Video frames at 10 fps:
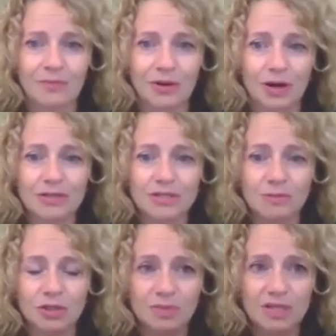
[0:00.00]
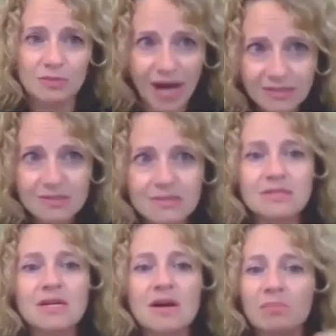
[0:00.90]
There are some good best
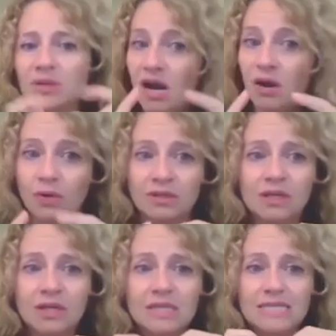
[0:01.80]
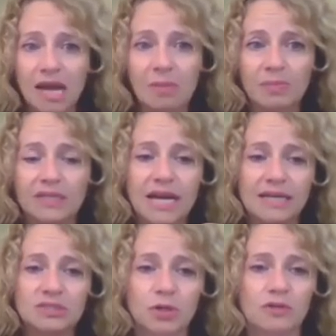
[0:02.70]
practices, but not one template. It
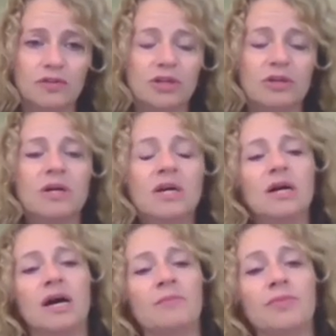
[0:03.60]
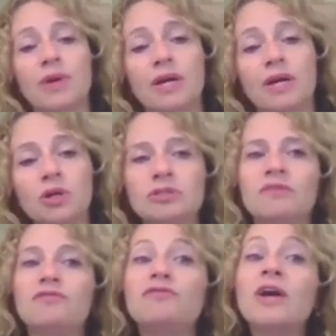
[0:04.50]
has to work for you. Thresholds are
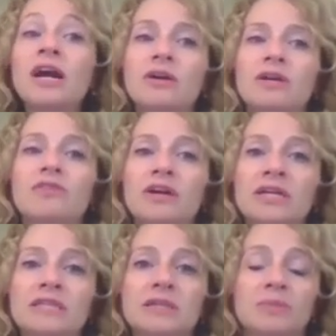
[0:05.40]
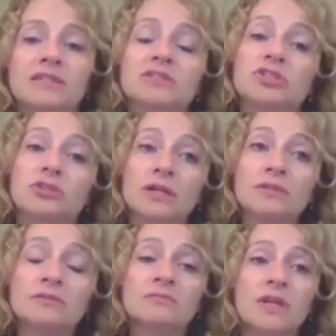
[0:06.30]
a very, very easy place to
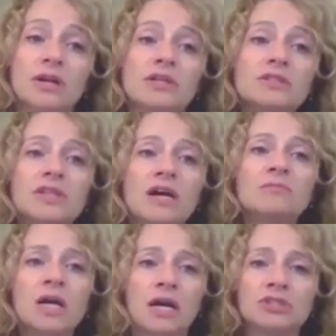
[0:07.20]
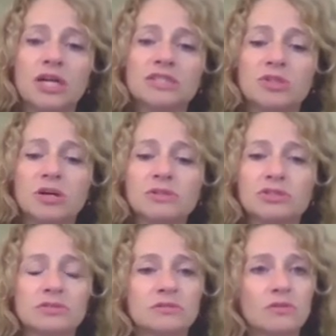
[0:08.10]
start. And there's some contracts below a
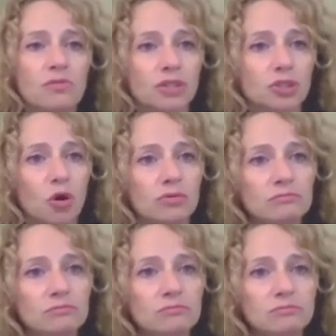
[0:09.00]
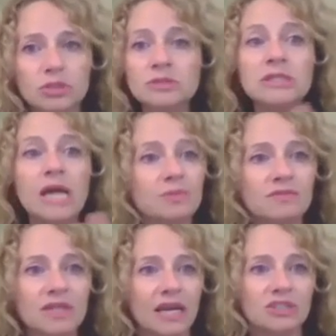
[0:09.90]
certain threshold, certain
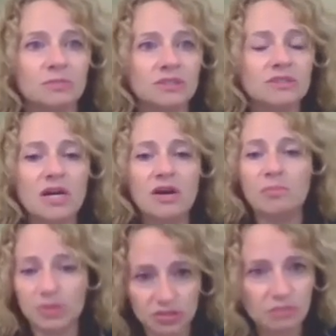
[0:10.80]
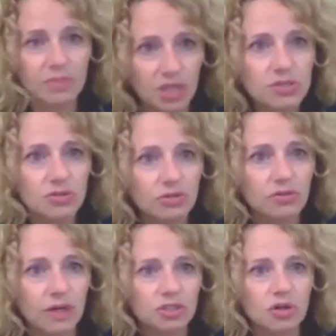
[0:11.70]
types of engagements, below a
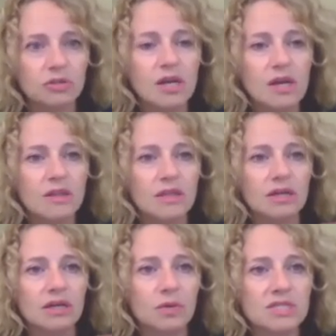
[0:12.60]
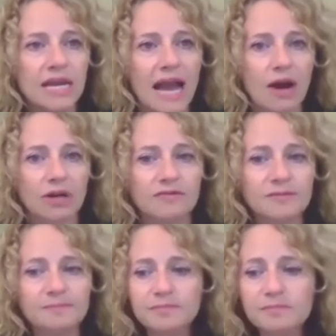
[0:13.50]
certain threshold, legal will stay out
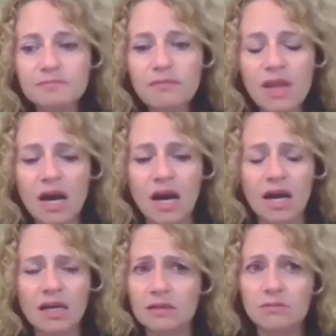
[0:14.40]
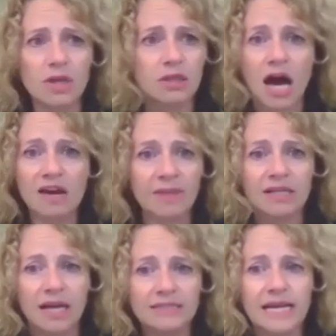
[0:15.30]
of. A lot of
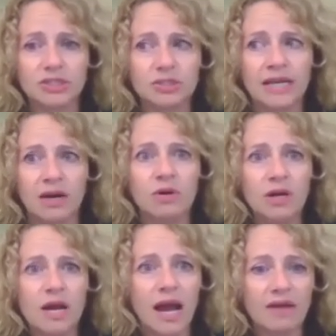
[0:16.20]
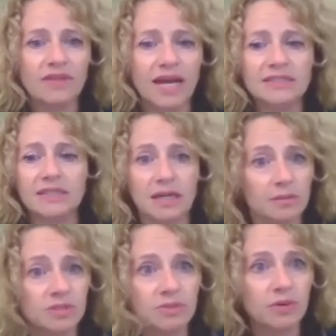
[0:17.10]
my clients actually now have that. They
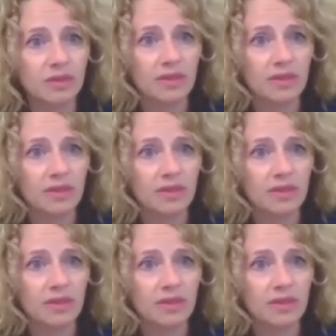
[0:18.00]
come to me with